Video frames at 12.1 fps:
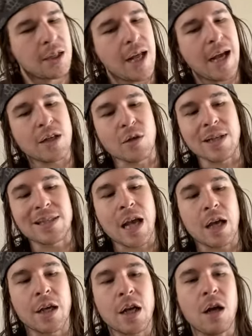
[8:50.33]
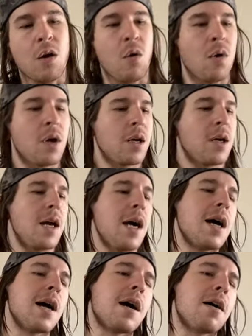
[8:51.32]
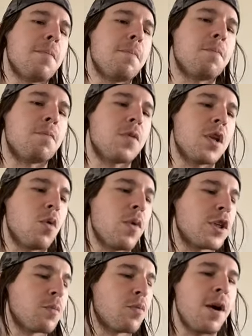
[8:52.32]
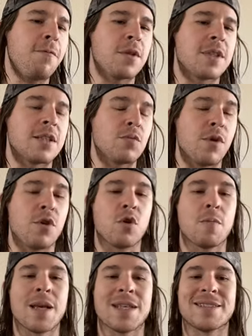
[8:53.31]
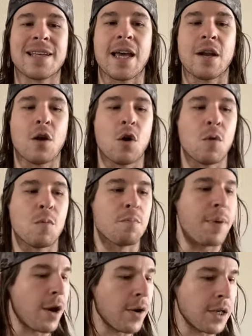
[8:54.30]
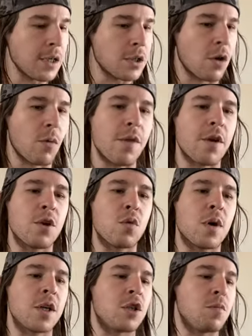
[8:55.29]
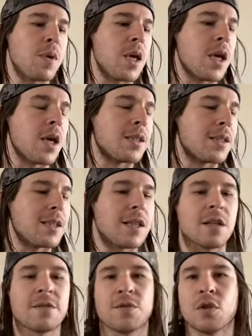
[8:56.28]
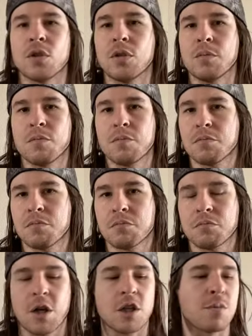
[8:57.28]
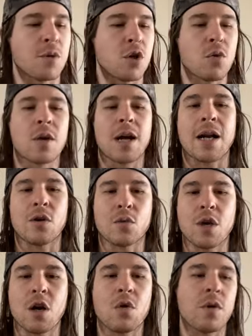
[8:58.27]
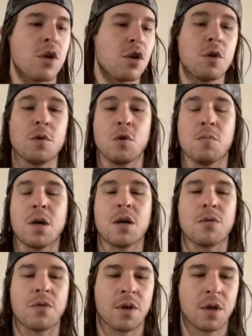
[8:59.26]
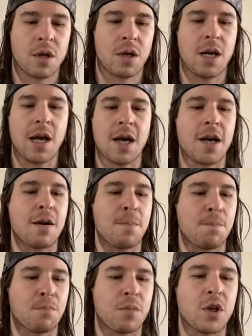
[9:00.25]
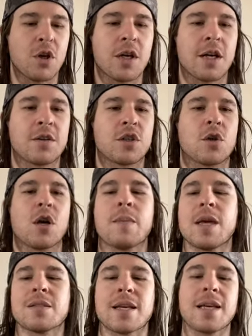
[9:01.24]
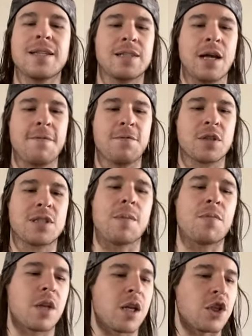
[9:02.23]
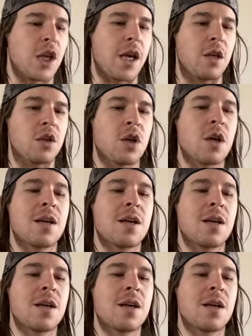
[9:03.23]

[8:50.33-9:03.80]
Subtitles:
I don't exactly know. You know, what your preference is, whether you want to be a stay-at-home parent or whether you want to be a successful entrepreneur. I don't know. You could do both. But you're kind of showing me it's like, it's time for something to change.